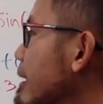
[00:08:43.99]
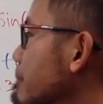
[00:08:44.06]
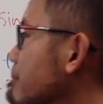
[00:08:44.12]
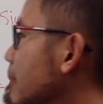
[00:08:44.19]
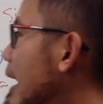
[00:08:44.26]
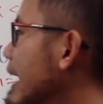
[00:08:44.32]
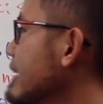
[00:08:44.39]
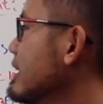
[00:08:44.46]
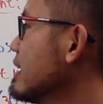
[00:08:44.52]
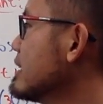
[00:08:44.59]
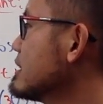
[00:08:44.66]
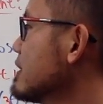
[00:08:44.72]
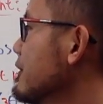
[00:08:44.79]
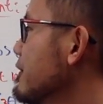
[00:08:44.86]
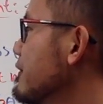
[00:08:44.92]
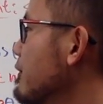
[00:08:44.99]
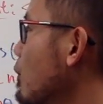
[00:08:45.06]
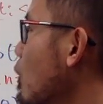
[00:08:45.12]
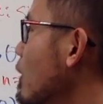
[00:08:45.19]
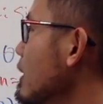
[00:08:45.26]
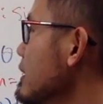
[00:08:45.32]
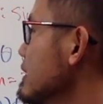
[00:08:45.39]
then minus
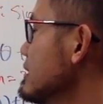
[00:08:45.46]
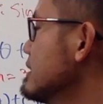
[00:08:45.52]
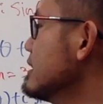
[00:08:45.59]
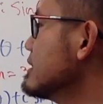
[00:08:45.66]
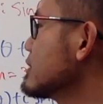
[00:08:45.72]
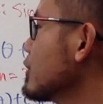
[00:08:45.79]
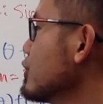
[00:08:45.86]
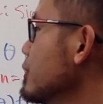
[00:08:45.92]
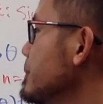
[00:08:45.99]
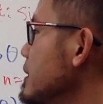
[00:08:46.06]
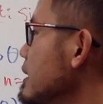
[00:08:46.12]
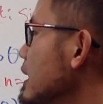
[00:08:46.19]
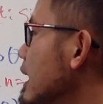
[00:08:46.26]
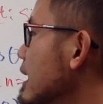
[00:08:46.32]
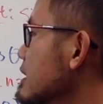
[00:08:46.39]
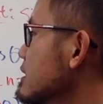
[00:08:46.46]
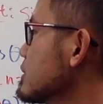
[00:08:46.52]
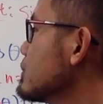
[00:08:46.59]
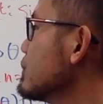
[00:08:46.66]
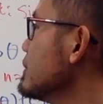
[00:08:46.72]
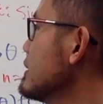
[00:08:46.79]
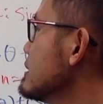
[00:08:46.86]
four, this is going to be x
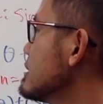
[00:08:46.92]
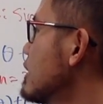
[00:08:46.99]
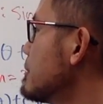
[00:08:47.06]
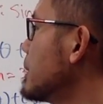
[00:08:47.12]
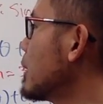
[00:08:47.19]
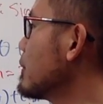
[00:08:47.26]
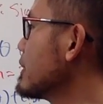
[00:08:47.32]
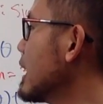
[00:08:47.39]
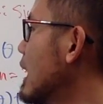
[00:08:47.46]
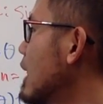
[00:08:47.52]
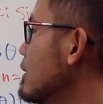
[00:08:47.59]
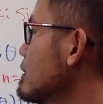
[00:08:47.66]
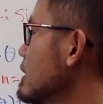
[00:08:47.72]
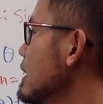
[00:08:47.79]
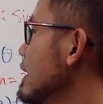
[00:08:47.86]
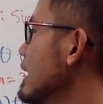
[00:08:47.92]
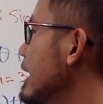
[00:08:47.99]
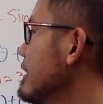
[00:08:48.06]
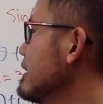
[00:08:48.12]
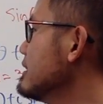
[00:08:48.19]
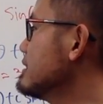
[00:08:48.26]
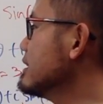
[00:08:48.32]
to the third power now,
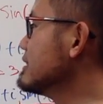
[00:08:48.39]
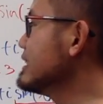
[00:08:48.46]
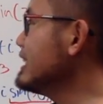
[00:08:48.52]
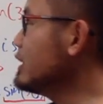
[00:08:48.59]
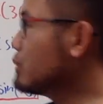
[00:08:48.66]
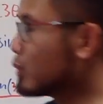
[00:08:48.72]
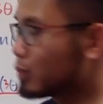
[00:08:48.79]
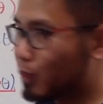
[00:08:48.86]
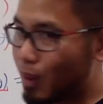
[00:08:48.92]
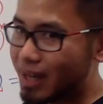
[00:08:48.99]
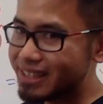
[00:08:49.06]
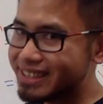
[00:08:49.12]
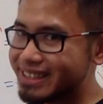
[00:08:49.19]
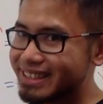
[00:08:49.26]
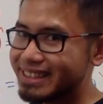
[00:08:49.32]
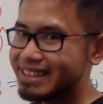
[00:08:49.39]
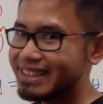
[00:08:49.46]
and this is equal to what?